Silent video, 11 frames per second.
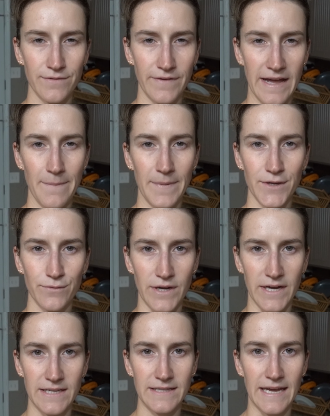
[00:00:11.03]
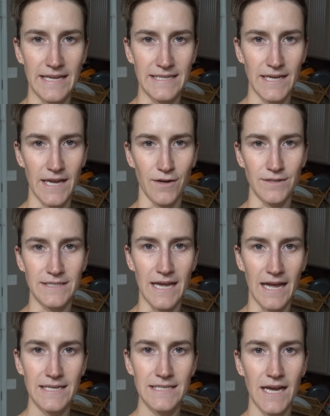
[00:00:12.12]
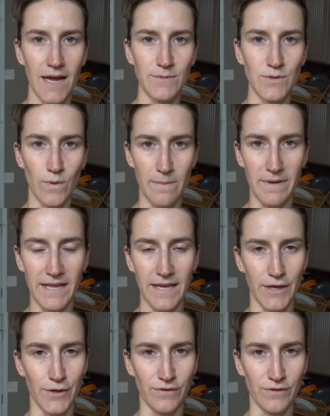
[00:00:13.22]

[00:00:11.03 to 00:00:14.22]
5-minute run that entailed 9 times 1 minute hill